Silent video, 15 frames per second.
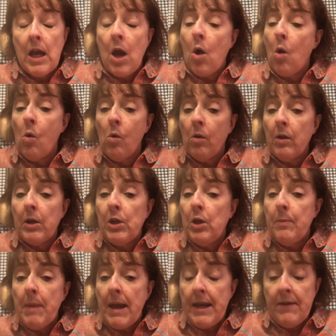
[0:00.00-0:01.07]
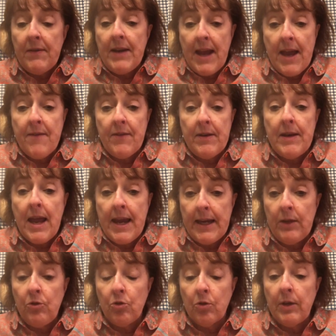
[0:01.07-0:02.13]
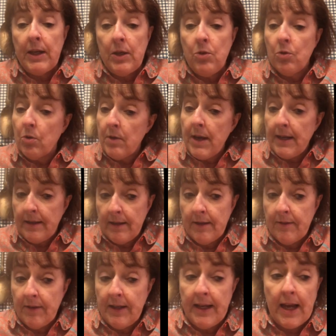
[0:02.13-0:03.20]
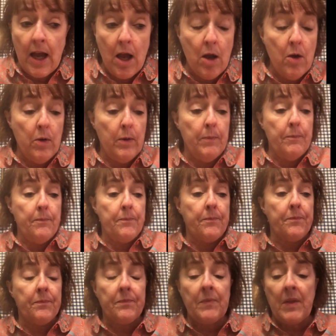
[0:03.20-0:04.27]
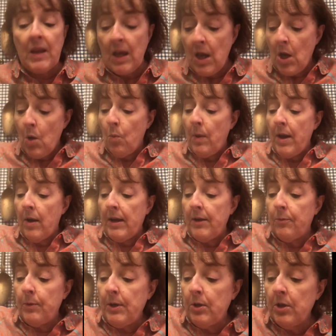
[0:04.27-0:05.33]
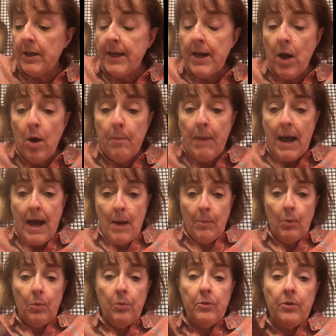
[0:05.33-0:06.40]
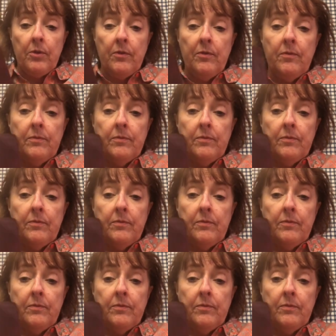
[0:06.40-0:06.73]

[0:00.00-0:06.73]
or you may even have an angel in your nativity at home. Well, if we look in our Bibles,